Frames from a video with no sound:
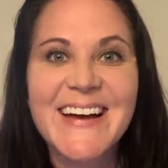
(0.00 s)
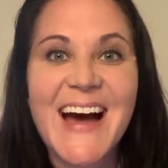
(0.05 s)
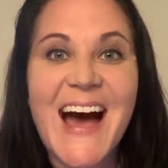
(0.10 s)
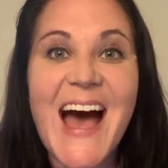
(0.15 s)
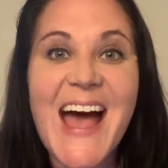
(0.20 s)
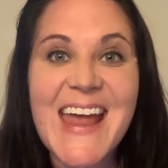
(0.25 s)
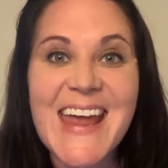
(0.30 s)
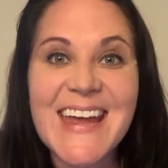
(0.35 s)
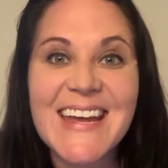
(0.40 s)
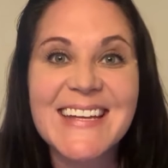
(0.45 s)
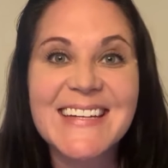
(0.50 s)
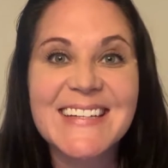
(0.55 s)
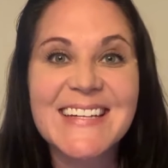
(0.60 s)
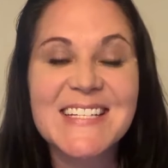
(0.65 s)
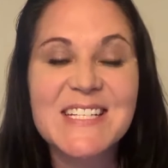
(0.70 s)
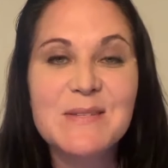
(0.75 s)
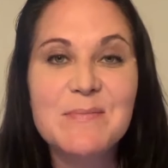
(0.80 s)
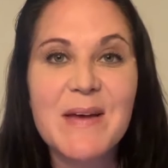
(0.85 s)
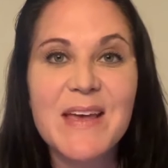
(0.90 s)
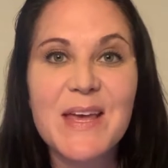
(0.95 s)
Hi,
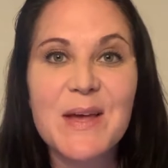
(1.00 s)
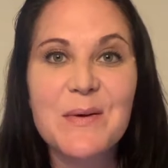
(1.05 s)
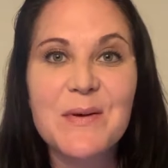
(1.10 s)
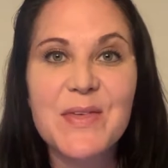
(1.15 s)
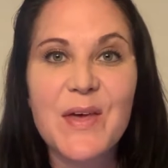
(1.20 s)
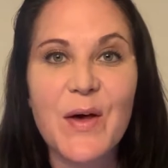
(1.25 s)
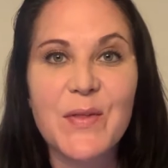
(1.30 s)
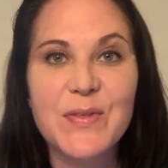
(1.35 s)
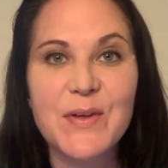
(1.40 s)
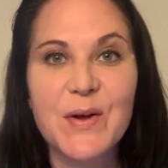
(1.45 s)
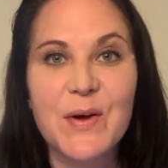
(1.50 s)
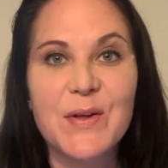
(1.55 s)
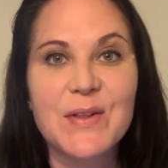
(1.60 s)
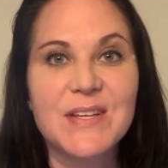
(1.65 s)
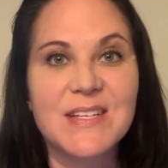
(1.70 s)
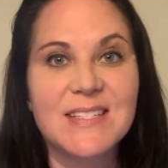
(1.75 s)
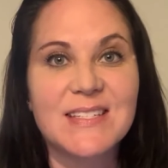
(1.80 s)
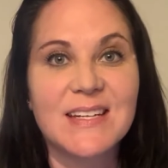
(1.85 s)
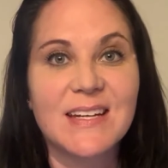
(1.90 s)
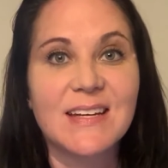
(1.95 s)
it's Meggie with Healthy
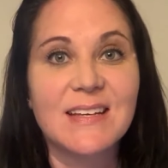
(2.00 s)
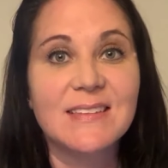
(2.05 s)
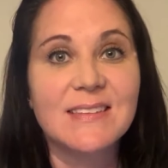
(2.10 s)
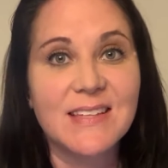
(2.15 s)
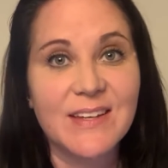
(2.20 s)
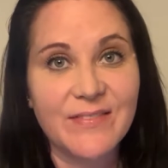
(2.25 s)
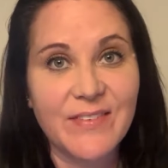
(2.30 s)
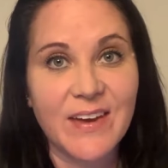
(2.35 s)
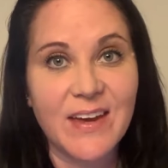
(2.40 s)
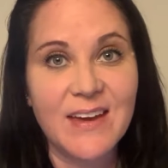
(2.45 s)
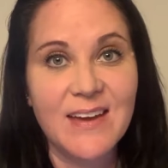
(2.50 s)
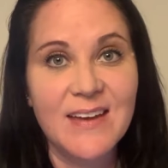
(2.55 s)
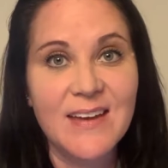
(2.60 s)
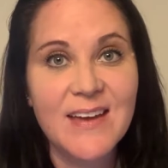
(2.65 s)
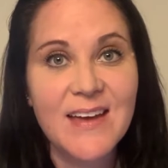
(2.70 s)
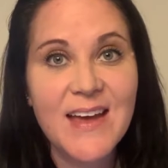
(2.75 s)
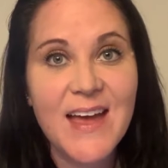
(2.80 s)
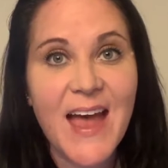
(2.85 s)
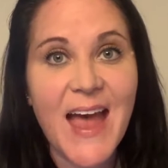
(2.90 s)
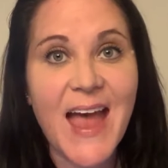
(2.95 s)
Holistic Living,
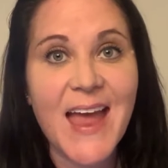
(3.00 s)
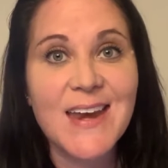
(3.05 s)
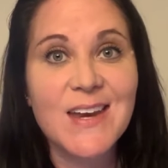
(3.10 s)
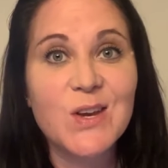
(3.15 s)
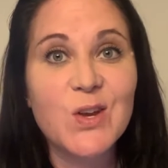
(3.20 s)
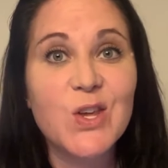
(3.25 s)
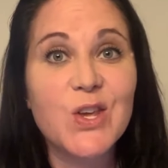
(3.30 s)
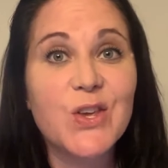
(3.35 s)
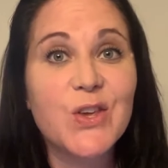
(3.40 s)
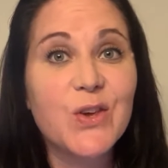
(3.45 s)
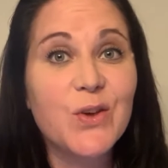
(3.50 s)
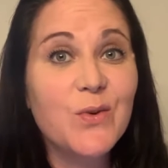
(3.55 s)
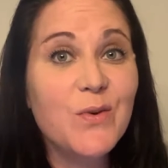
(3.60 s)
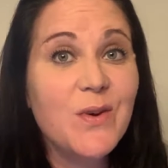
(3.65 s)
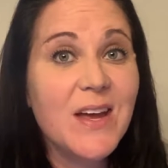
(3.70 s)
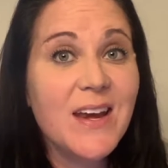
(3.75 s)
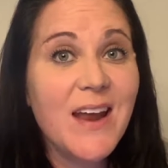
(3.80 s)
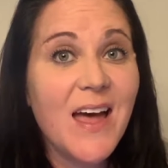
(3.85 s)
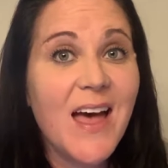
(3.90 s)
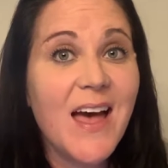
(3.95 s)
and you
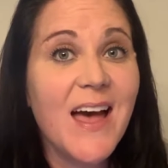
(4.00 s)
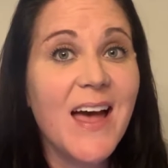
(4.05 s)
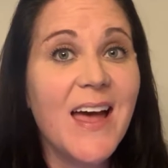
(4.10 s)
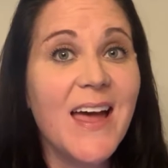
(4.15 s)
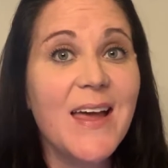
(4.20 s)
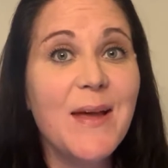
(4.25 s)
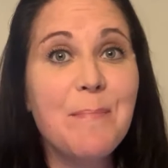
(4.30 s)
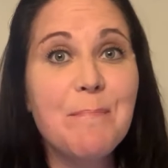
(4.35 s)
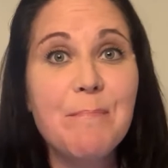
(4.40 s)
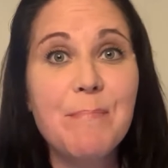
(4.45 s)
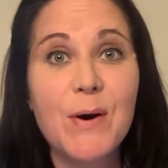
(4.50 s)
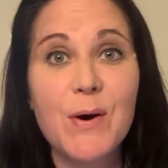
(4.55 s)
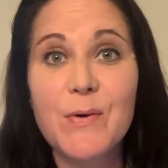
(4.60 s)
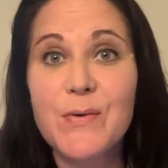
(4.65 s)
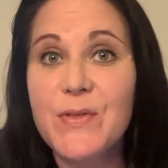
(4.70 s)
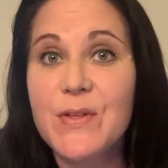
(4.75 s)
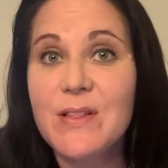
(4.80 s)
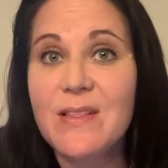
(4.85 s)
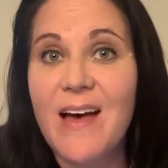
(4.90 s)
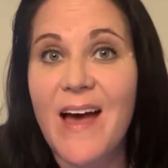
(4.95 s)
and I
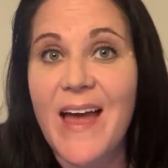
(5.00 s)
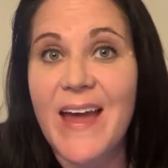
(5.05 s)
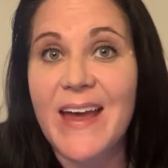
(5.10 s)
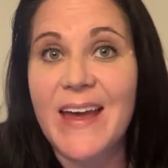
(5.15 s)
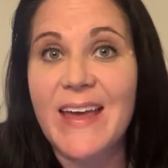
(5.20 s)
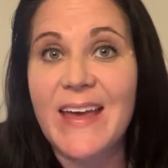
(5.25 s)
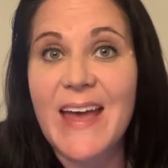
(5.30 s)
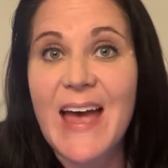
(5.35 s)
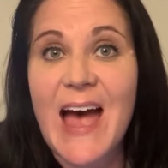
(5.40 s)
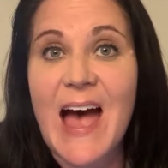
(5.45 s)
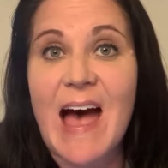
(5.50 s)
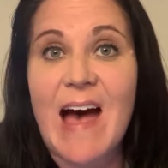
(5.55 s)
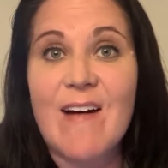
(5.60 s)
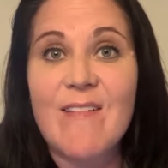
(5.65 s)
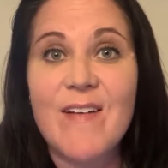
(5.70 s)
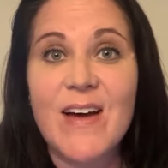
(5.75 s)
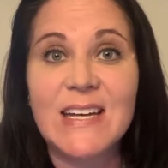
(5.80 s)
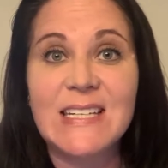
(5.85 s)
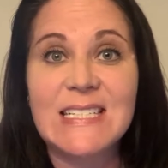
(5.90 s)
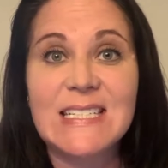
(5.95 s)
both alike have
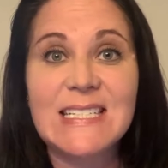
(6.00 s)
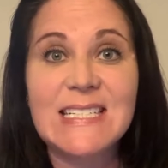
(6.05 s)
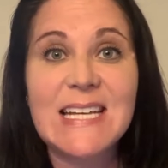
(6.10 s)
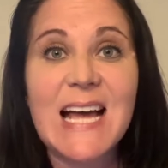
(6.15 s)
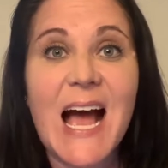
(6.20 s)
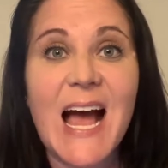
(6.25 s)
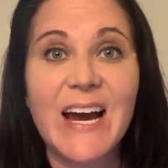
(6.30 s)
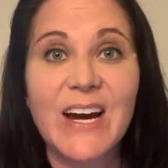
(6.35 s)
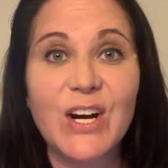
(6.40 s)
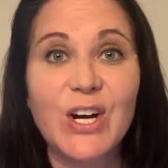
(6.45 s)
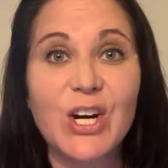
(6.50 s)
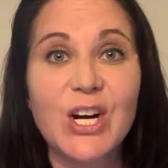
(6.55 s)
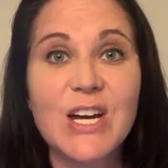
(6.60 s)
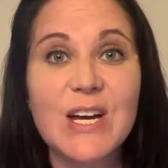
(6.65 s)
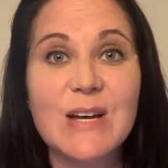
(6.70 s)
an entire